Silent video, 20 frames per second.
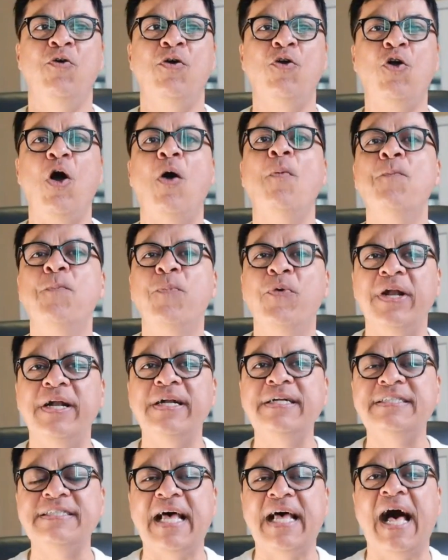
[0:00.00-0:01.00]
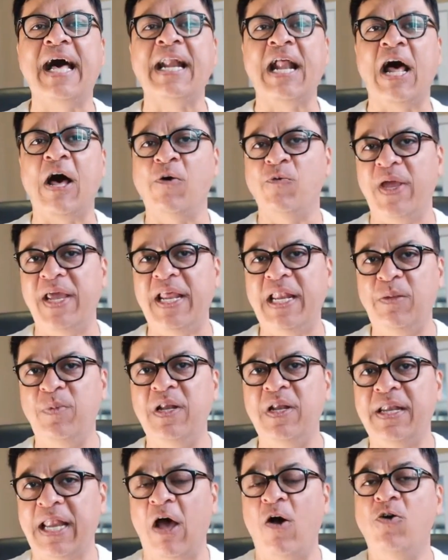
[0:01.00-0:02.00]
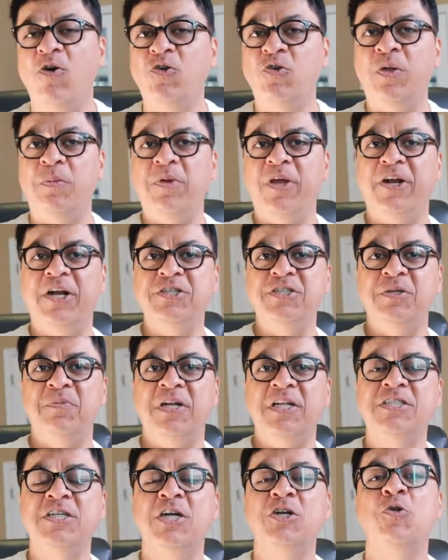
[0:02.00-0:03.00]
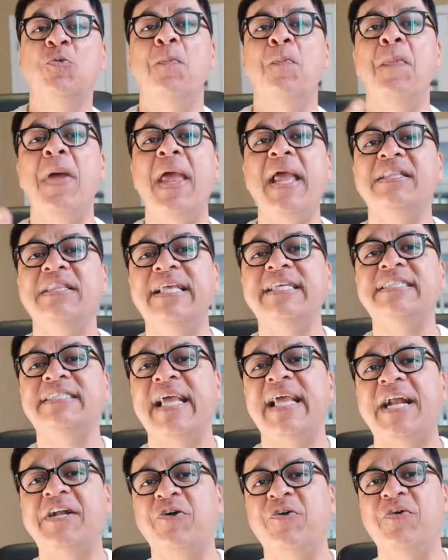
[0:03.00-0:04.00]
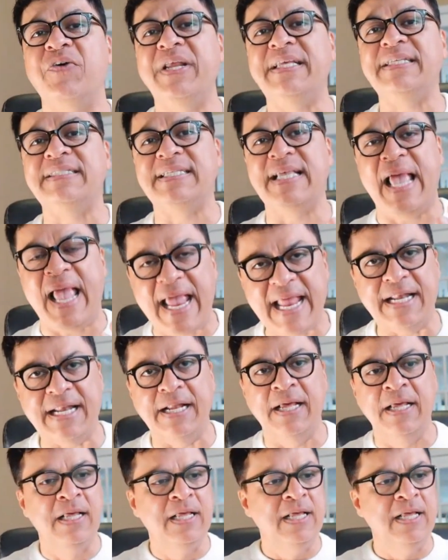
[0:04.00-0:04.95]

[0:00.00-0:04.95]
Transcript: components are available now to immigration minister to make these categories in